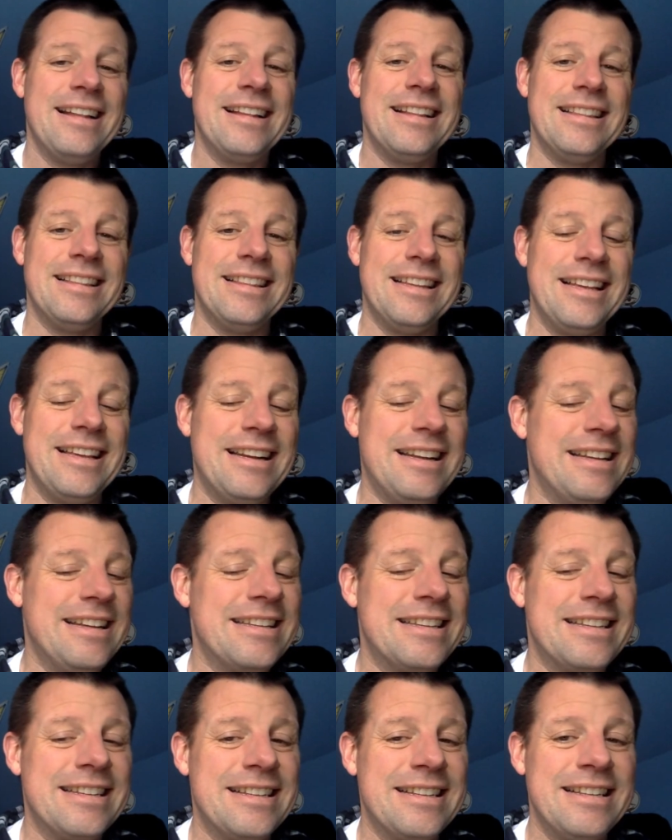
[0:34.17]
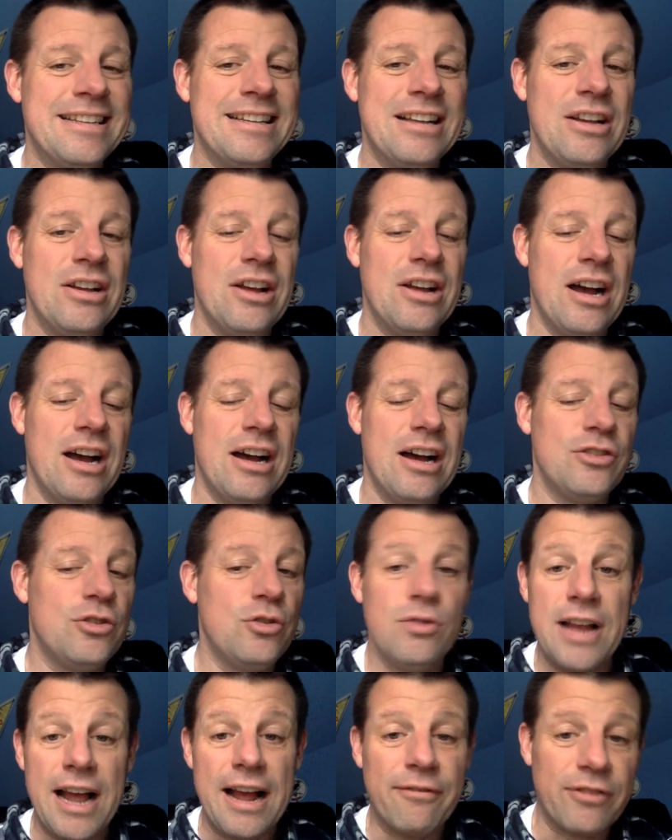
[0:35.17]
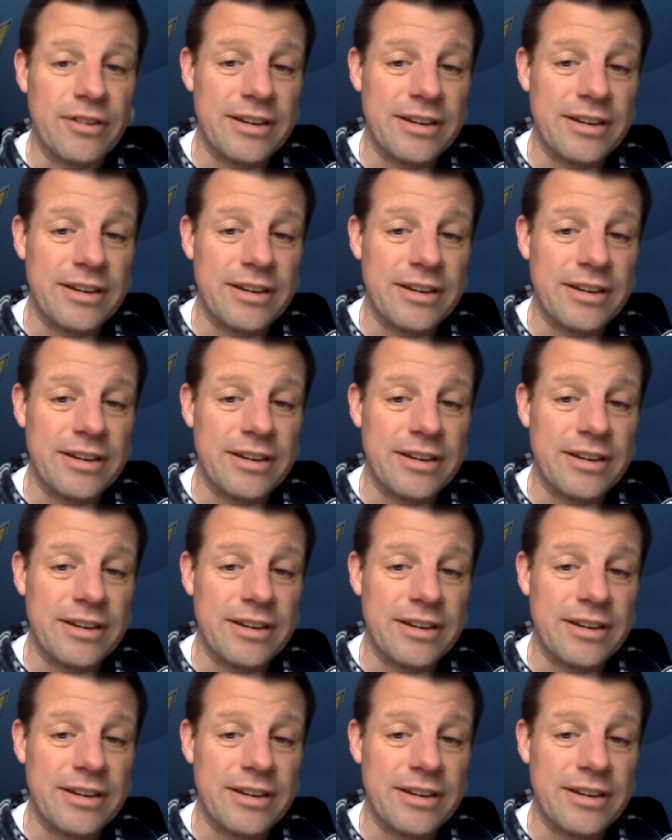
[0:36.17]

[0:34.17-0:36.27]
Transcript: let us do not